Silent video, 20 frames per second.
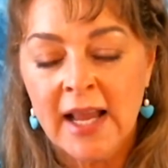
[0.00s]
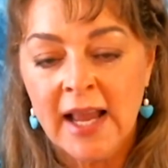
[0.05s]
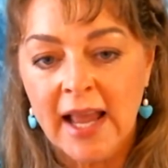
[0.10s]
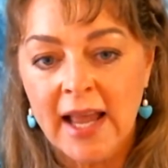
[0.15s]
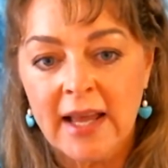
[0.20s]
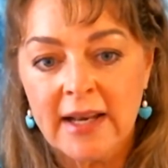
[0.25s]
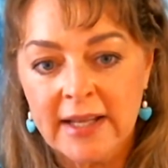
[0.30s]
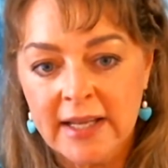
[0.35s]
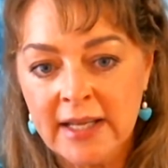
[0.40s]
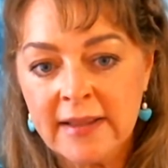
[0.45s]

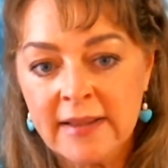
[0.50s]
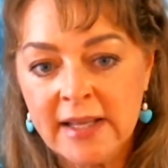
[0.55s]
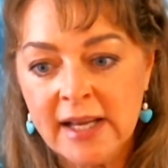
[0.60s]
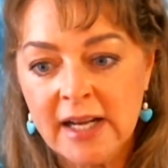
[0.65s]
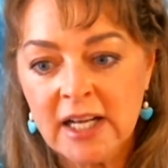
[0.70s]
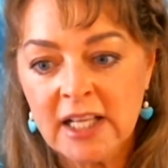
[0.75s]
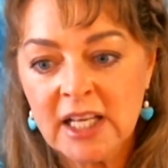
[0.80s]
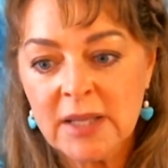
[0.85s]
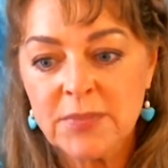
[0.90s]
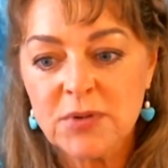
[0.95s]
And in the
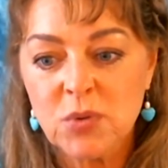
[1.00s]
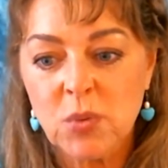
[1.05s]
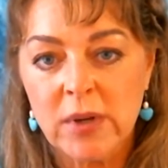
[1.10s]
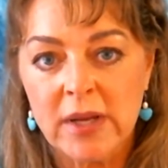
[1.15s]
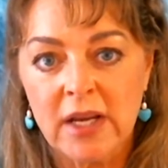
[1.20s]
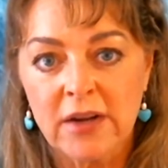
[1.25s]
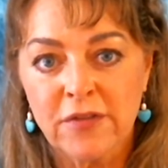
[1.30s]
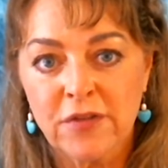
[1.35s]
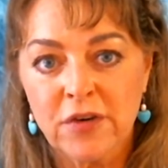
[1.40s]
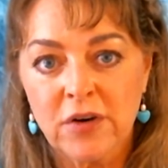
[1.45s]
eclipse
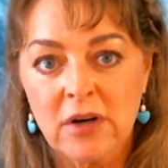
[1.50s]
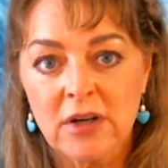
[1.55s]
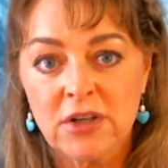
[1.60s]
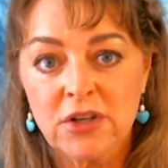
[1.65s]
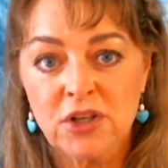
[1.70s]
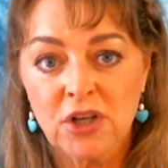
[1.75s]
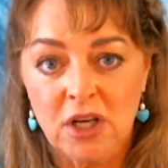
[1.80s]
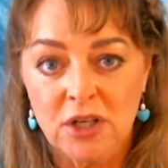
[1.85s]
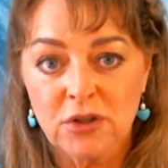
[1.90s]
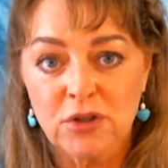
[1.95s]
week for
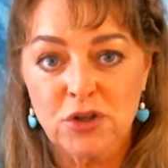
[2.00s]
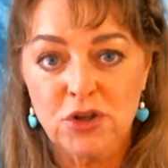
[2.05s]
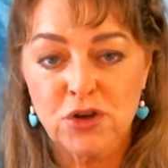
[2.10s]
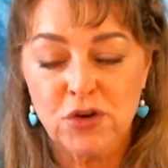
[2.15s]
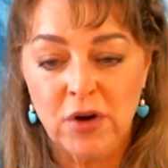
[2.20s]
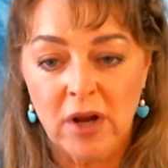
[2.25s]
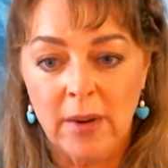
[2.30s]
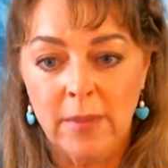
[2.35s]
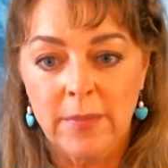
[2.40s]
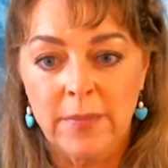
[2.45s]
Donald
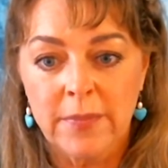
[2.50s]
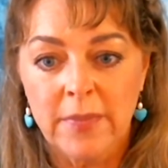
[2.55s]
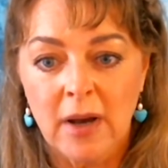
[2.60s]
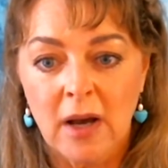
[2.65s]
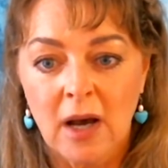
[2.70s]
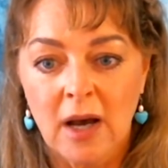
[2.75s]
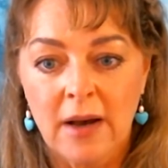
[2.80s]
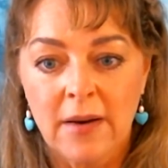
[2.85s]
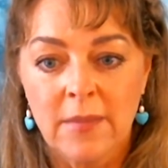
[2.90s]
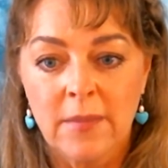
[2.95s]
Trump,
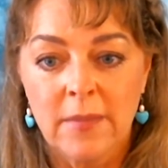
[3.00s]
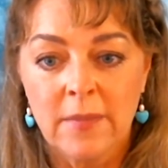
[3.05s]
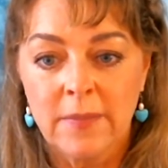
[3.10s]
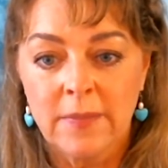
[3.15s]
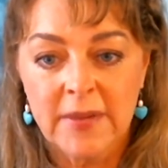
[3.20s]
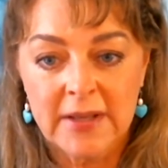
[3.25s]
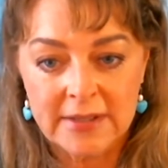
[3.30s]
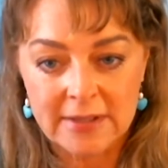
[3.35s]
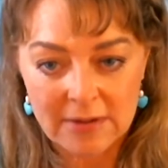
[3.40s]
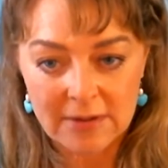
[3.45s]

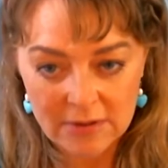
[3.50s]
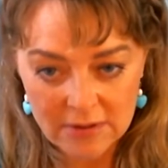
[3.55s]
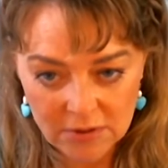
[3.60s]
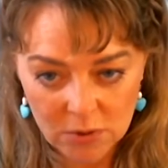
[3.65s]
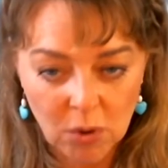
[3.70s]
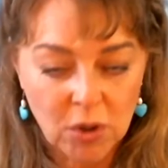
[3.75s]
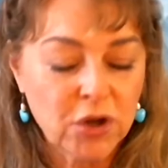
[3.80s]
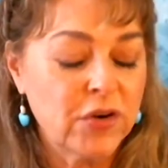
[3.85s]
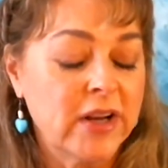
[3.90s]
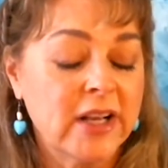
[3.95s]
this
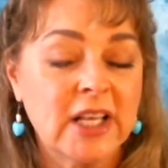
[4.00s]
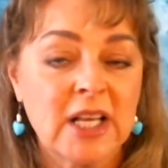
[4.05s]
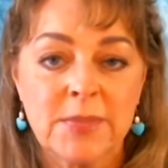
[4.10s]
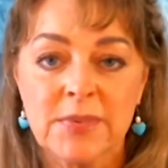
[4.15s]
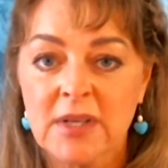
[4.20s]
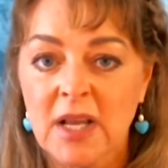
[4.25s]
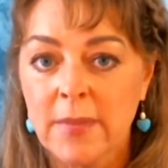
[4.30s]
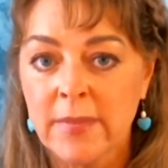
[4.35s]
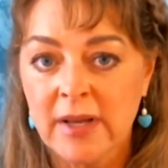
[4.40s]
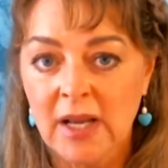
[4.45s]
solar
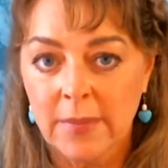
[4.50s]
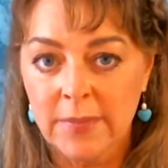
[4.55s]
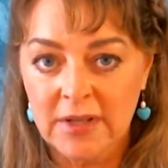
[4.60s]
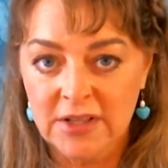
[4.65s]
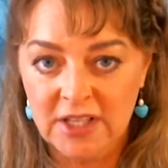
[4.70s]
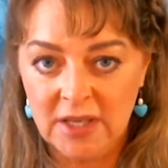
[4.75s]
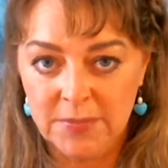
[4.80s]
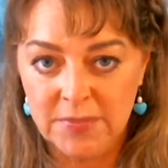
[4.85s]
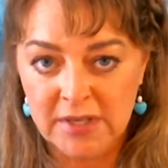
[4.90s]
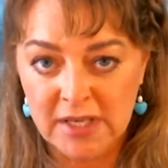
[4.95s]
eclipse coming up in
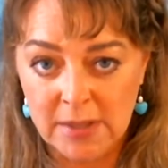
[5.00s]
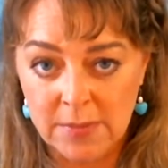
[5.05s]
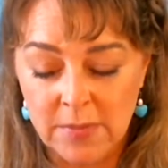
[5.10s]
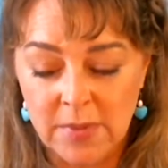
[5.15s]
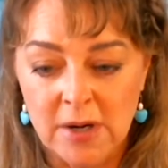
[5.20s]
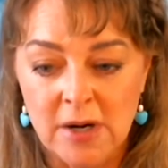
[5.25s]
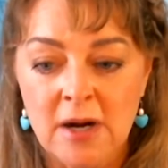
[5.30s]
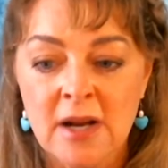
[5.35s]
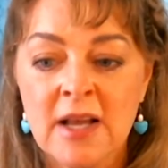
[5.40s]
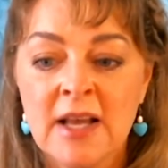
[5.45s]

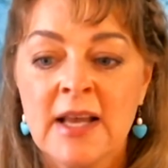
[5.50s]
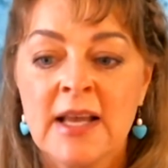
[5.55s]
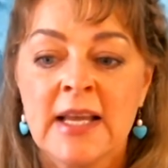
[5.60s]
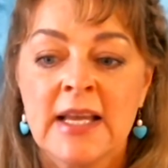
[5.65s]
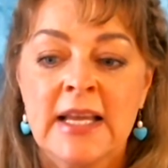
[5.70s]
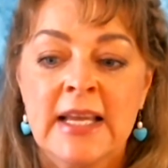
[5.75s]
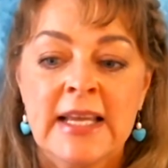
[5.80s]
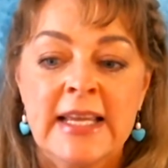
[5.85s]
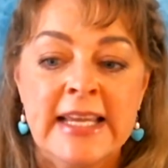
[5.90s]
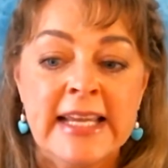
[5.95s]
September,
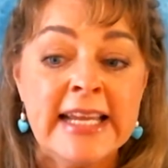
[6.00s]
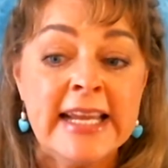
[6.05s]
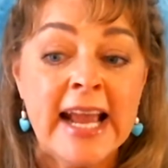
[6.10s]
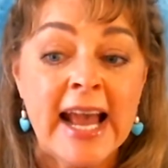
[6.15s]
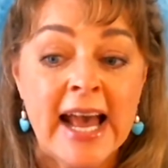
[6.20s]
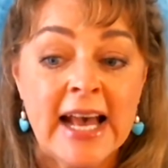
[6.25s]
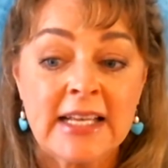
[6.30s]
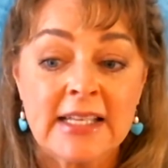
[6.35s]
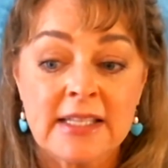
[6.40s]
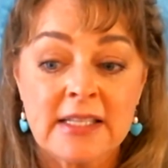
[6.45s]
he
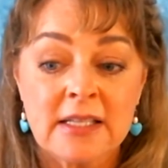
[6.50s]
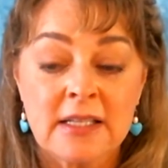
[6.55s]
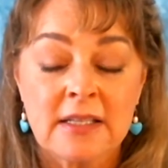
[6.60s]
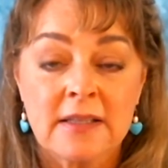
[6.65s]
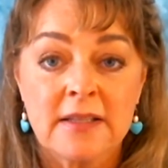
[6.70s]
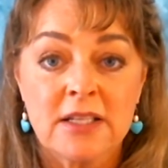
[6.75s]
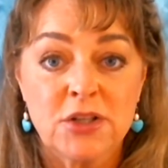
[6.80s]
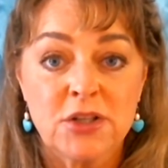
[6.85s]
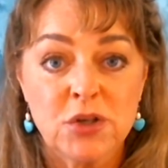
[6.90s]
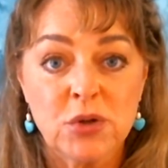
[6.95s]
has
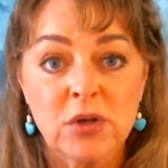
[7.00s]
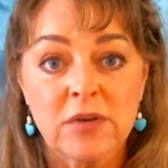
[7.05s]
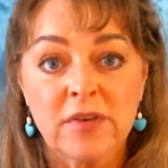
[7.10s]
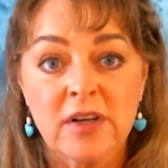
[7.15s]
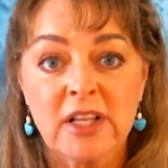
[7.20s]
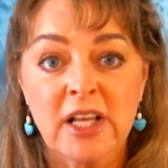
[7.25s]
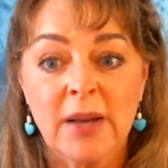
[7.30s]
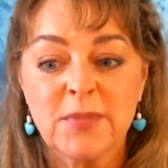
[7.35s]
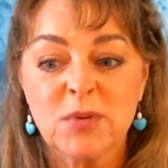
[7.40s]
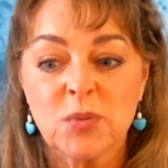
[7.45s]
the 2 of
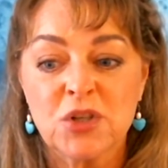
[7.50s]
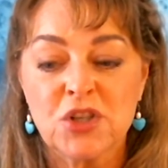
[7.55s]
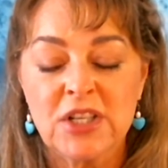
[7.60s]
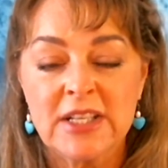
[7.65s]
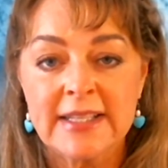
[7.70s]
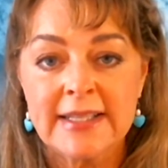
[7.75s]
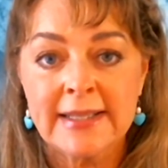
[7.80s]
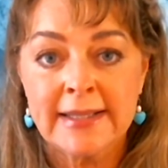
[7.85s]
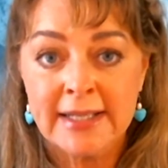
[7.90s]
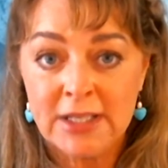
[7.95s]
clubs, which
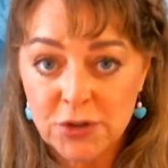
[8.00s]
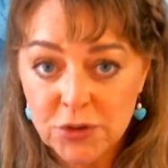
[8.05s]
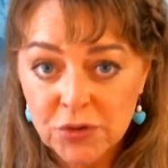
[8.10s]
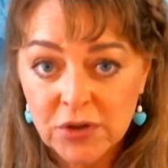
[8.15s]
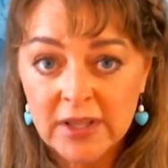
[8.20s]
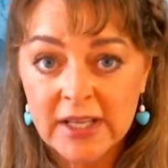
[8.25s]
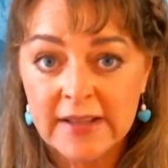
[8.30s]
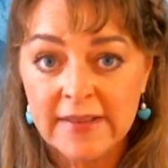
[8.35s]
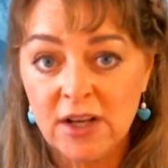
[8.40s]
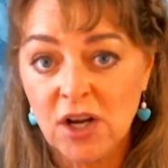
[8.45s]
is
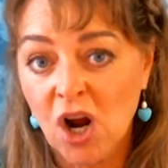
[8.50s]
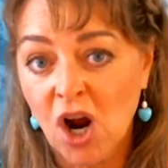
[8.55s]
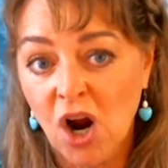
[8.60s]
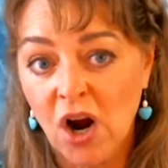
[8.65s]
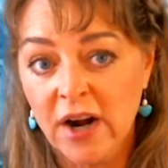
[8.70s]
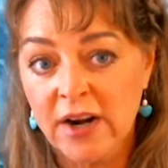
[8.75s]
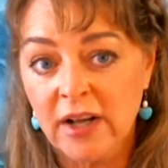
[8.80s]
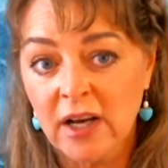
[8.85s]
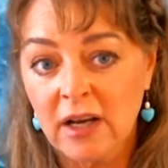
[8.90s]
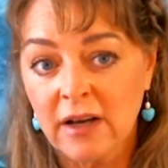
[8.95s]
literally the
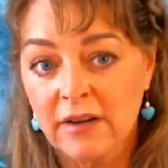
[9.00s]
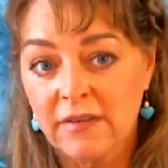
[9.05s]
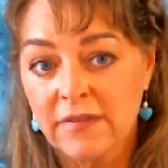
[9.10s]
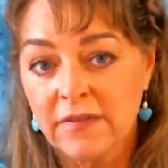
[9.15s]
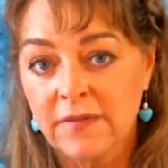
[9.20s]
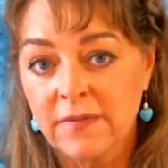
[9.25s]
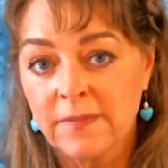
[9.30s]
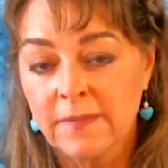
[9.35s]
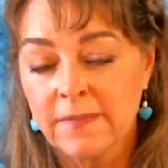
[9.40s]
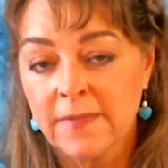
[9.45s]
card of
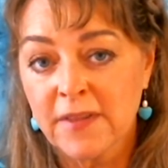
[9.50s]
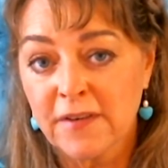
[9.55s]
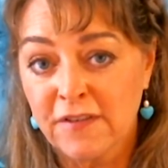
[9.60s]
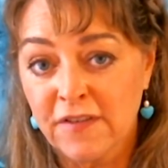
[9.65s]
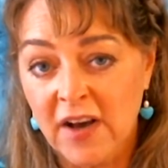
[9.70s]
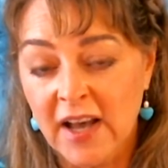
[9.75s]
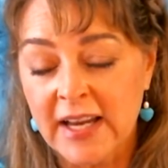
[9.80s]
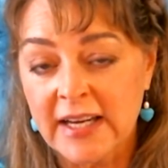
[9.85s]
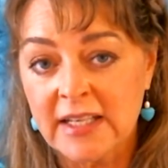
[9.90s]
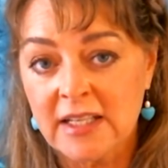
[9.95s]
the
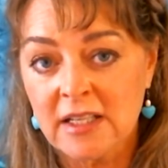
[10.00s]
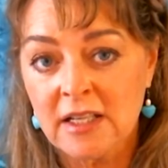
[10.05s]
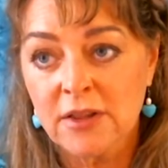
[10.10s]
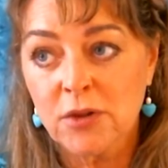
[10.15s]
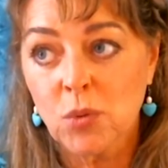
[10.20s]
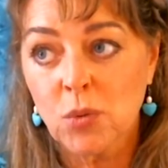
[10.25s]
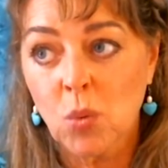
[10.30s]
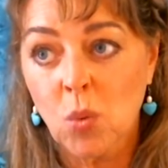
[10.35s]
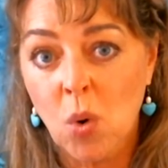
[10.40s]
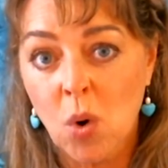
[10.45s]
fight,
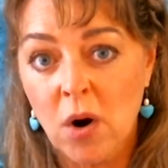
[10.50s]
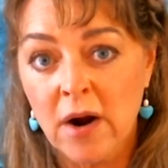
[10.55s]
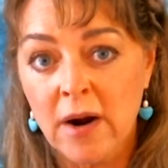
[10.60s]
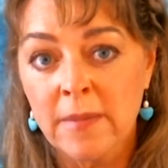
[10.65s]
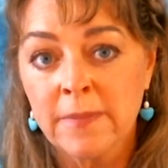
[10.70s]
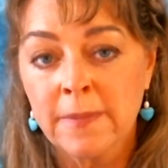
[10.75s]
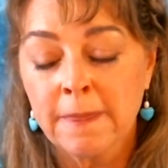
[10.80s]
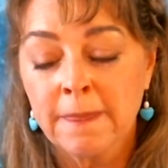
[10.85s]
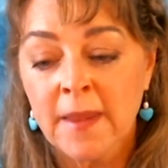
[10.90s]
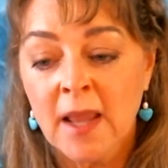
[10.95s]
the war.